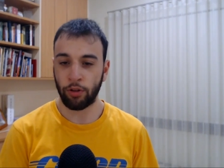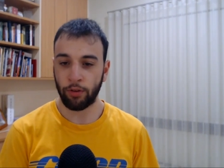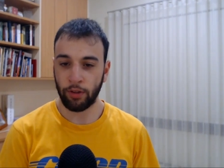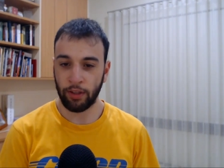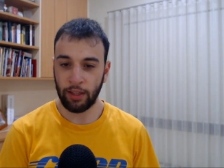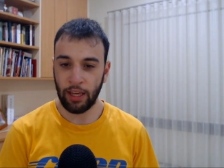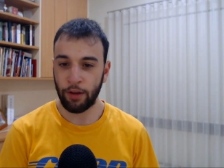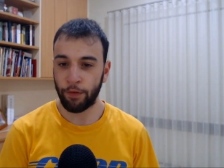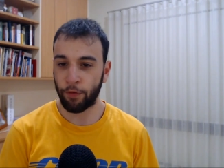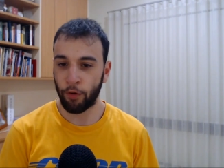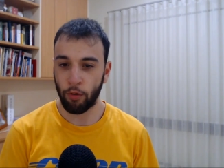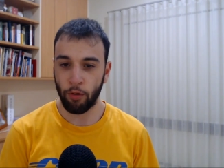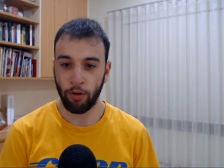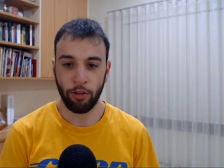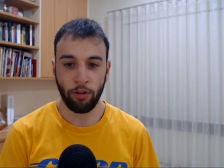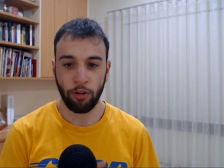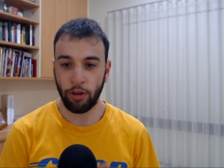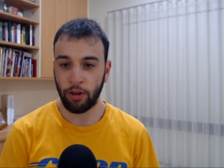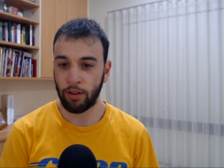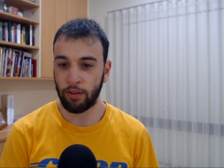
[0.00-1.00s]
key
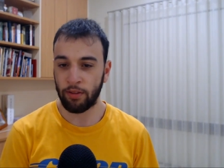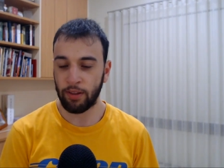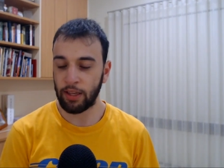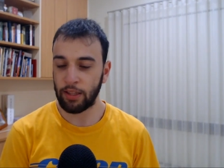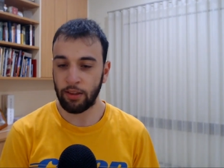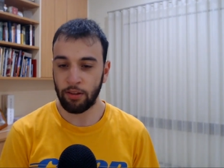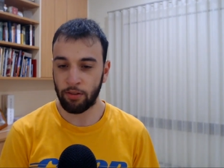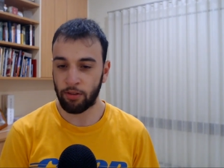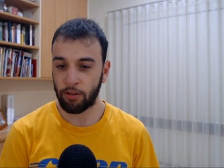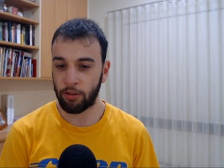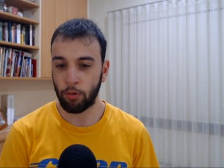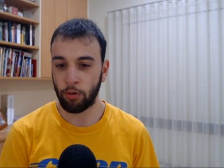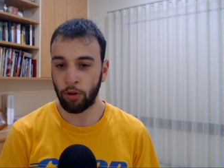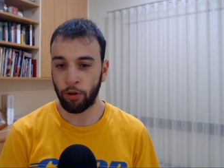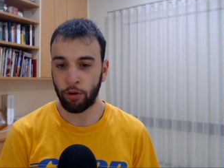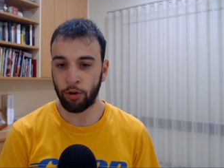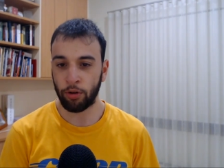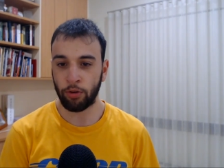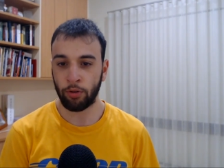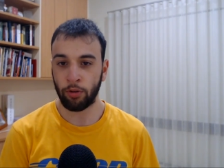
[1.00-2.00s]
forwards, you can see there's still a
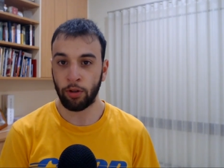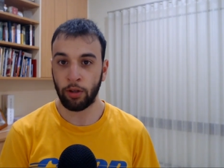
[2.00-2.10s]
lot of